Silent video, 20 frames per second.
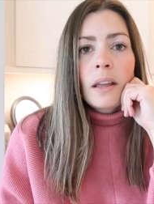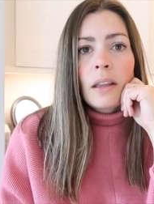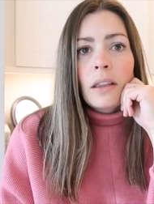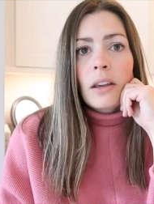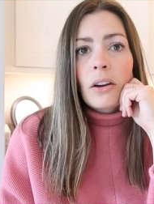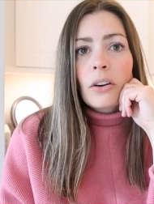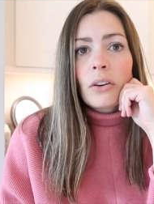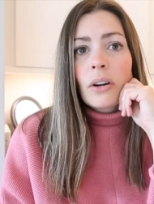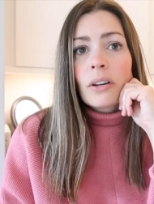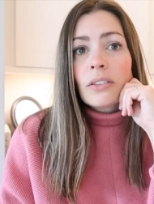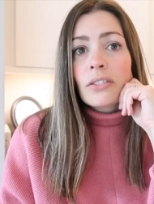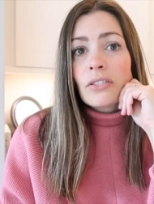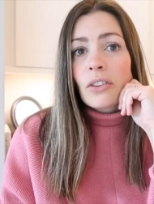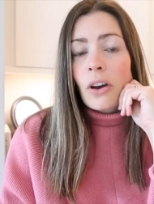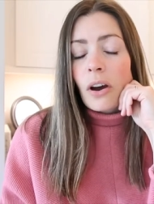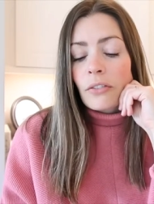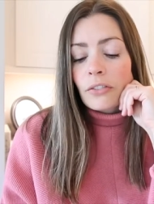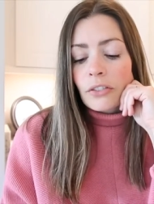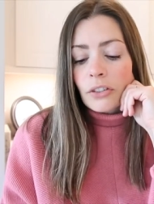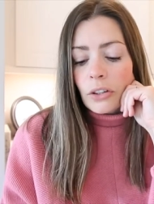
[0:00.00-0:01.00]
They are a
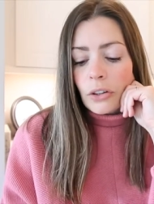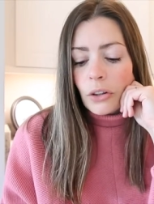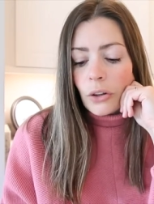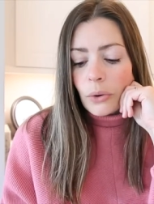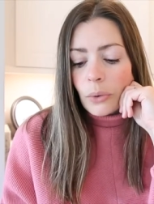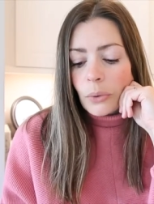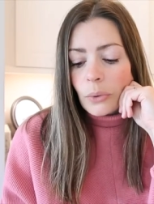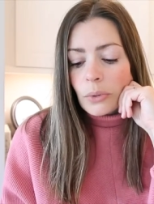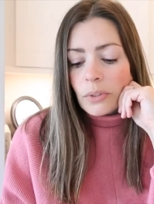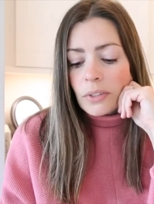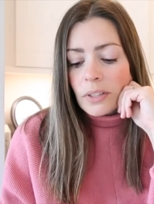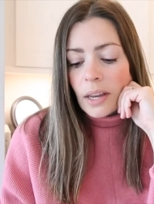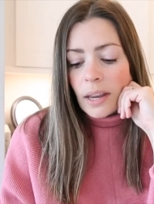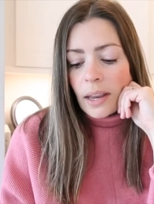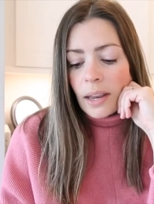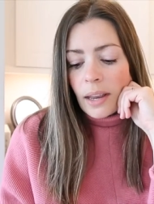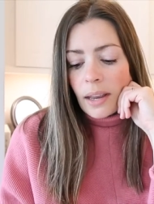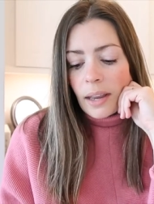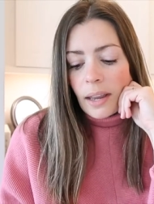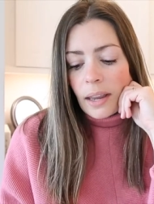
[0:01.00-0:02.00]
soft close,
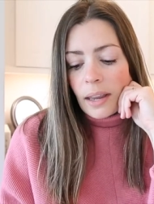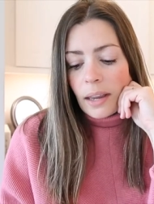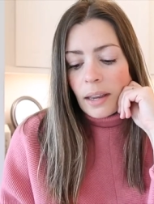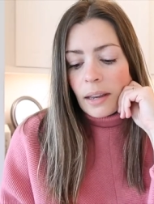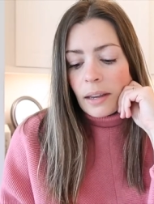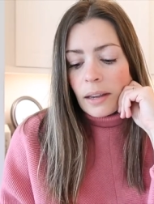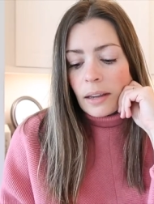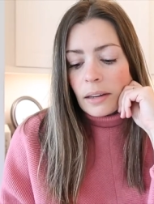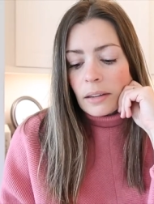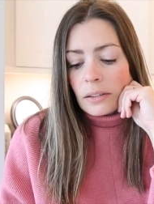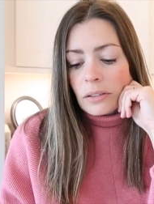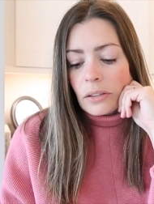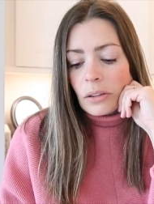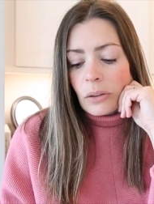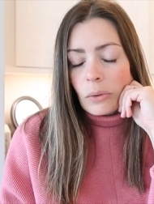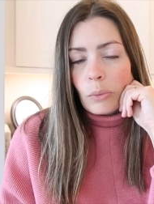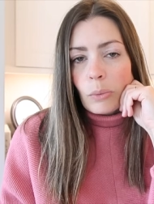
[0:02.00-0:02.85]
and